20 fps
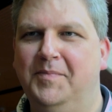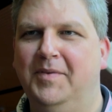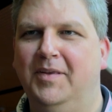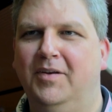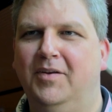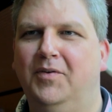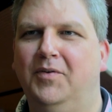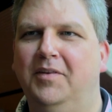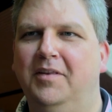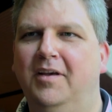You
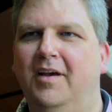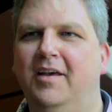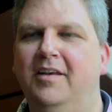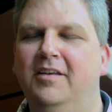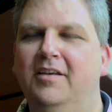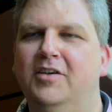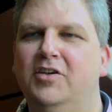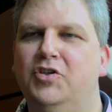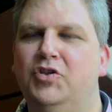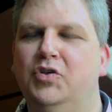know, the
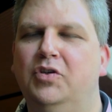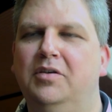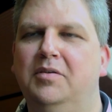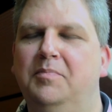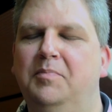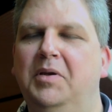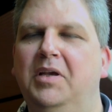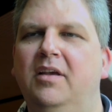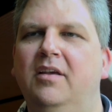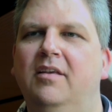idea
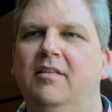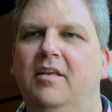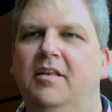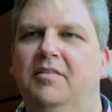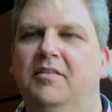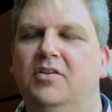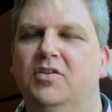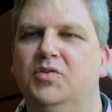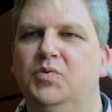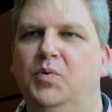shouldn't be
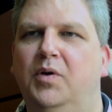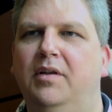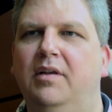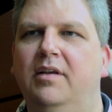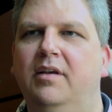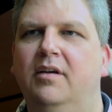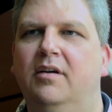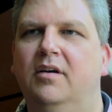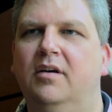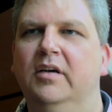that there is one
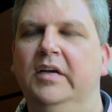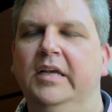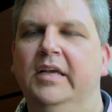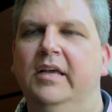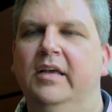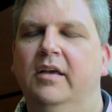leader.